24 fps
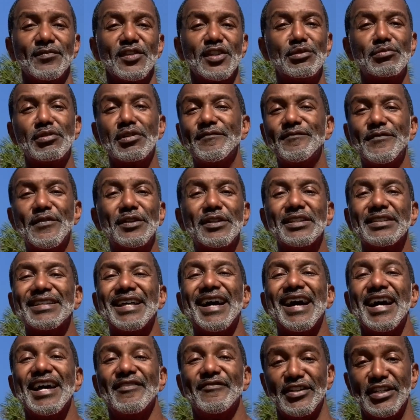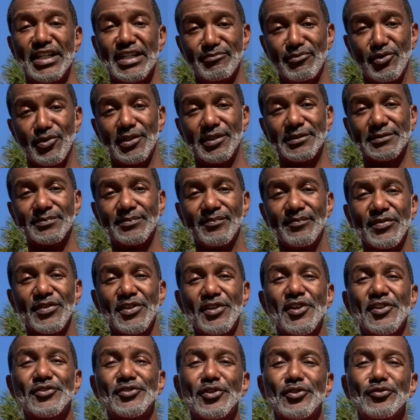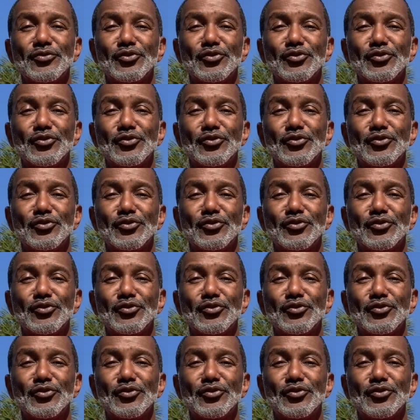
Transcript: You won't feel alive anymore. So